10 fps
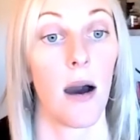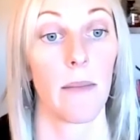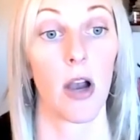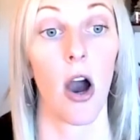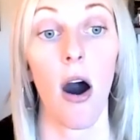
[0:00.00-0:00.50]

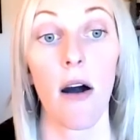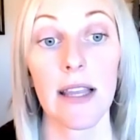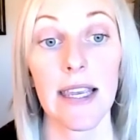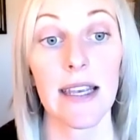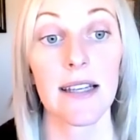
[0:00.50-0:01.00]

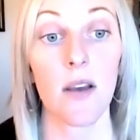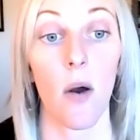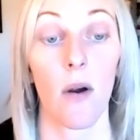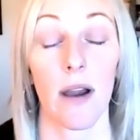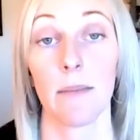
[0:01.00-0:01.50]
colleagues,
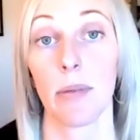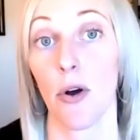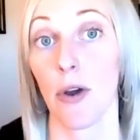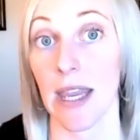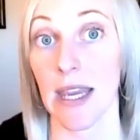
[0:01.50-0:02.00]
or
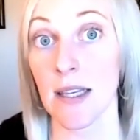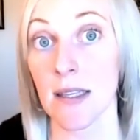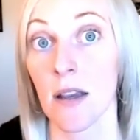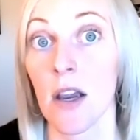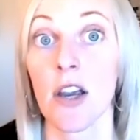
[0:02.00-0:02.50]

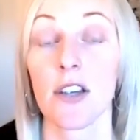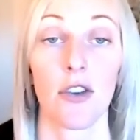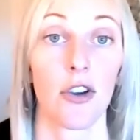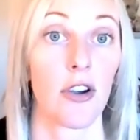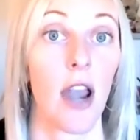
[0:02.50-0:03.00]
employees. So
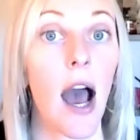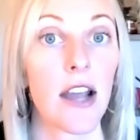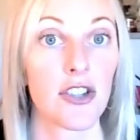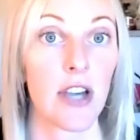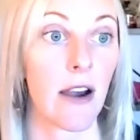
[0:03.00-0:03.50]
you're not
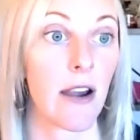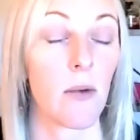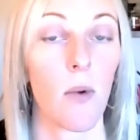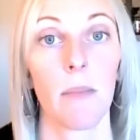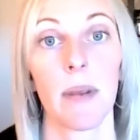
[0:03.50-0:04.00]
sharing
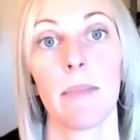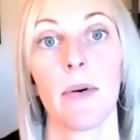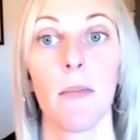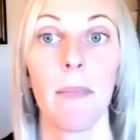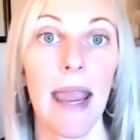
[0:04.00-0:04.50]
what
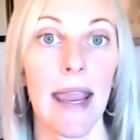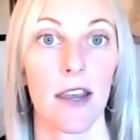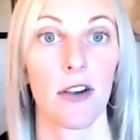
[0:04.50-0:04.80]
people make. You're